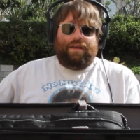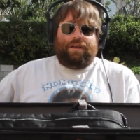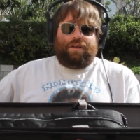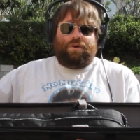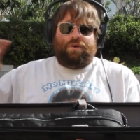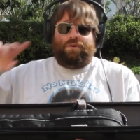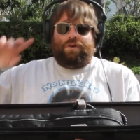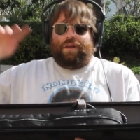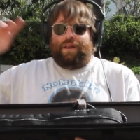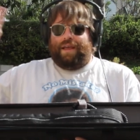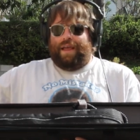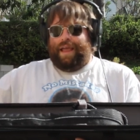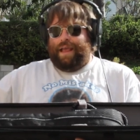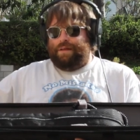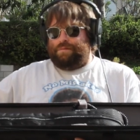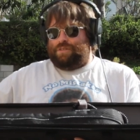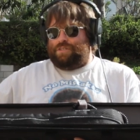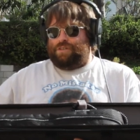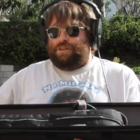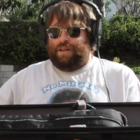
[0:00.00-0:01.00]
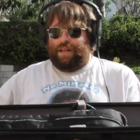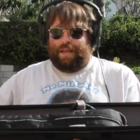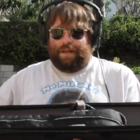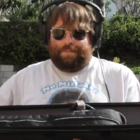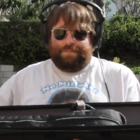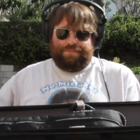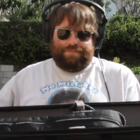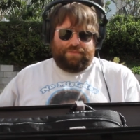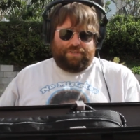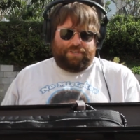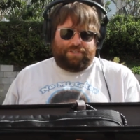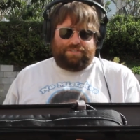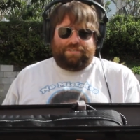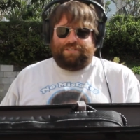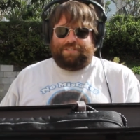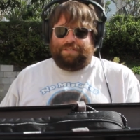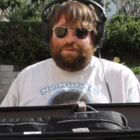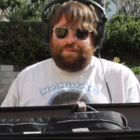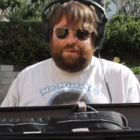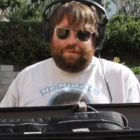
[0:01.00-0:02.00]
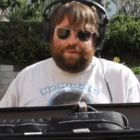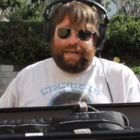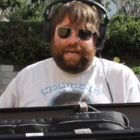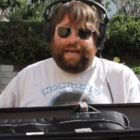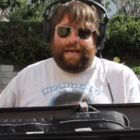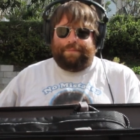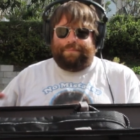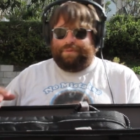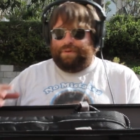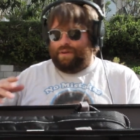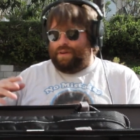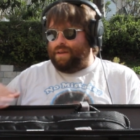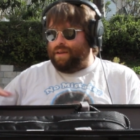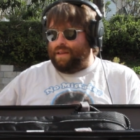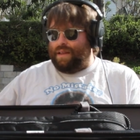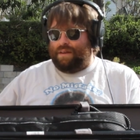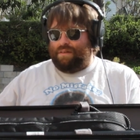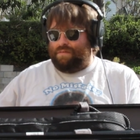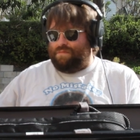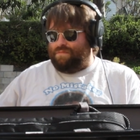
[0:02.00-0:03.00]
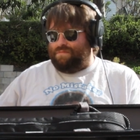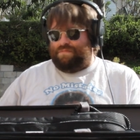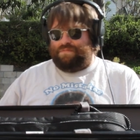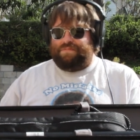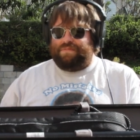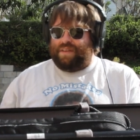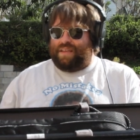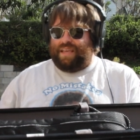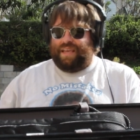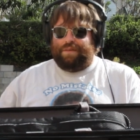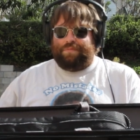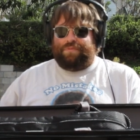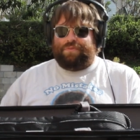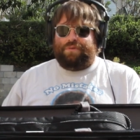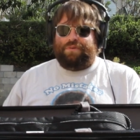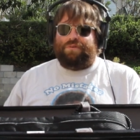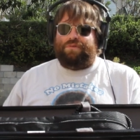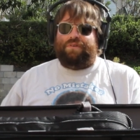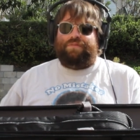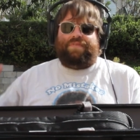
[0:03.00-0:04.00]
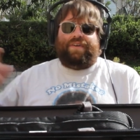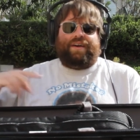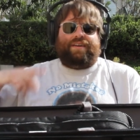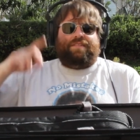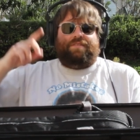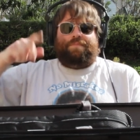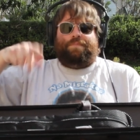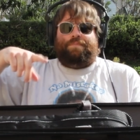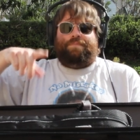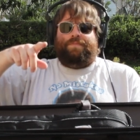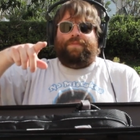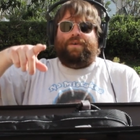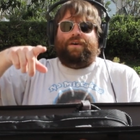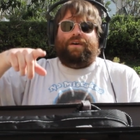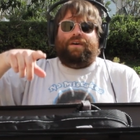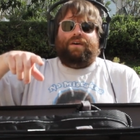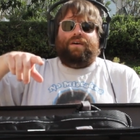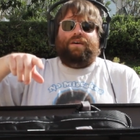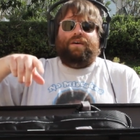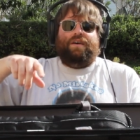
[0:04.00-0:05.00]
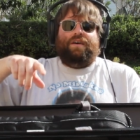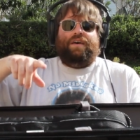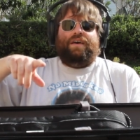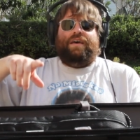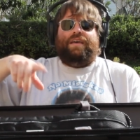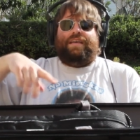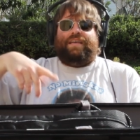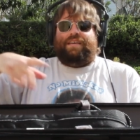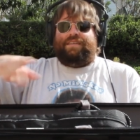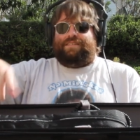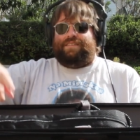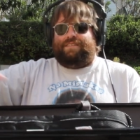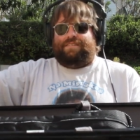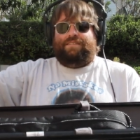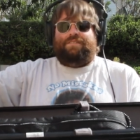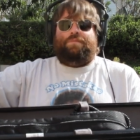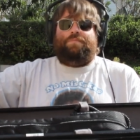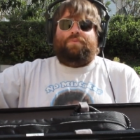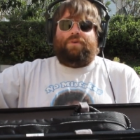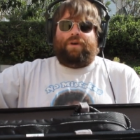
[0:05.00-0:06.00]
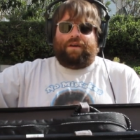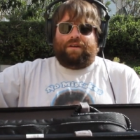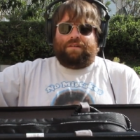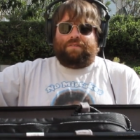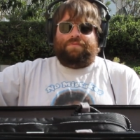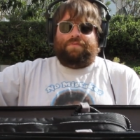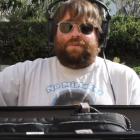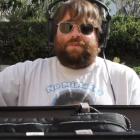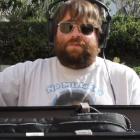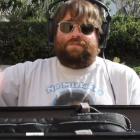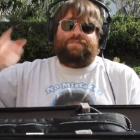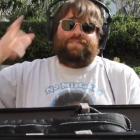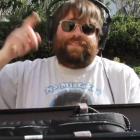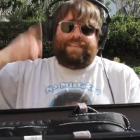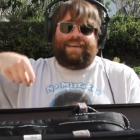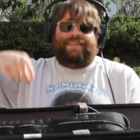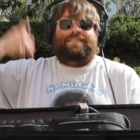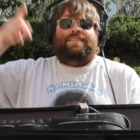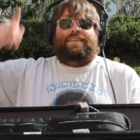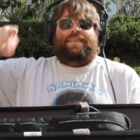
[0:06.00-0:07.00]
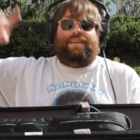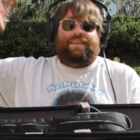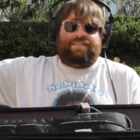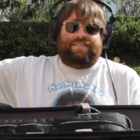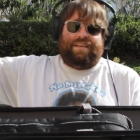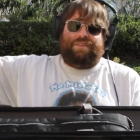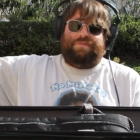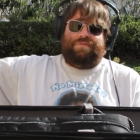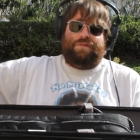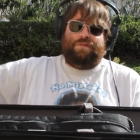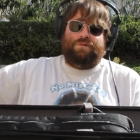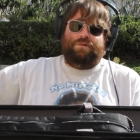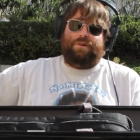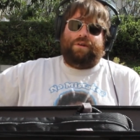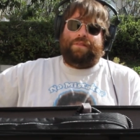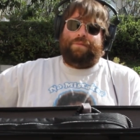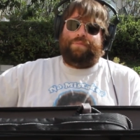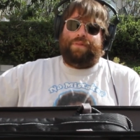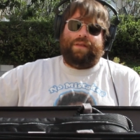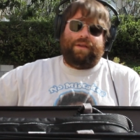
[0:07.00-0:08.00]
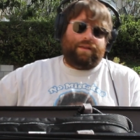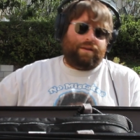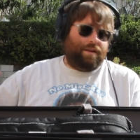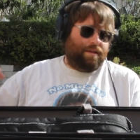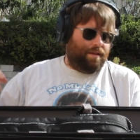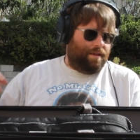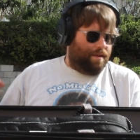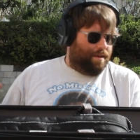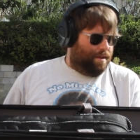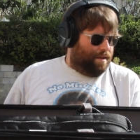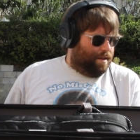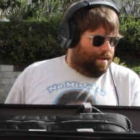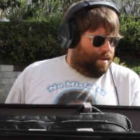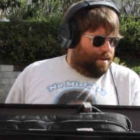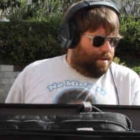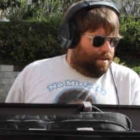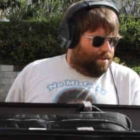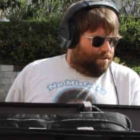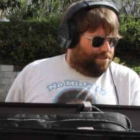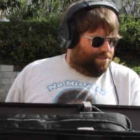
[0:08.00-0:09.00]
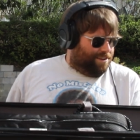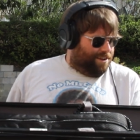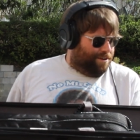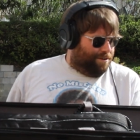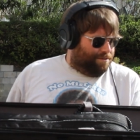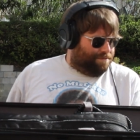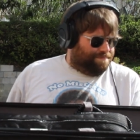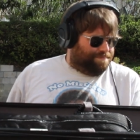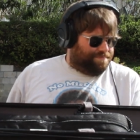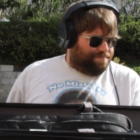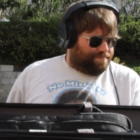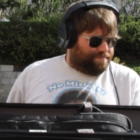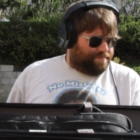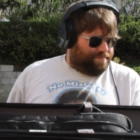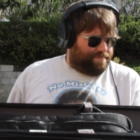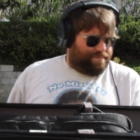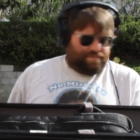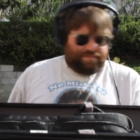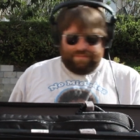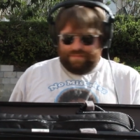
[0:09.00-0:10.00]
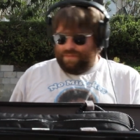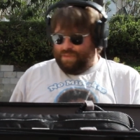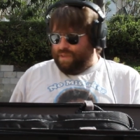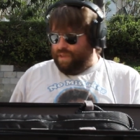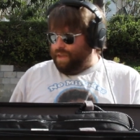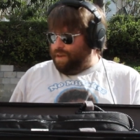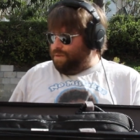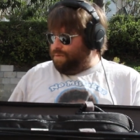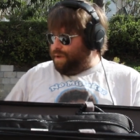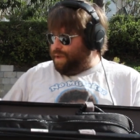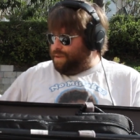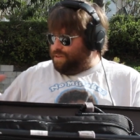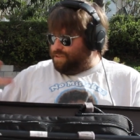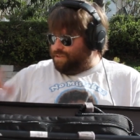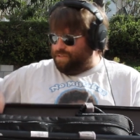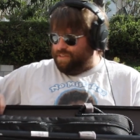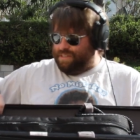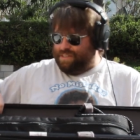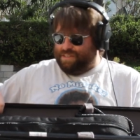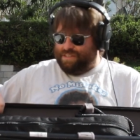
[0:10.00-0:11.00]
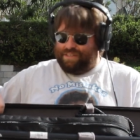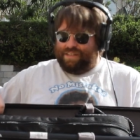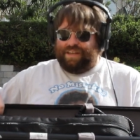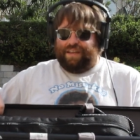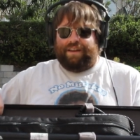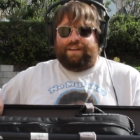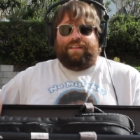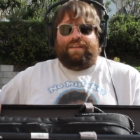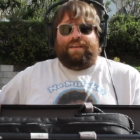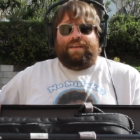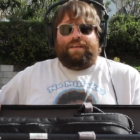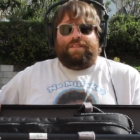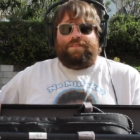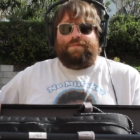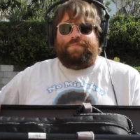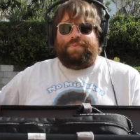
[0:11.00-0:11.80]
going to Amsterdam just to see what would happen. And it that came through. In fact, the, the case that's in the product photos, that's the case that flew on the plane. So anyway, so this is it, the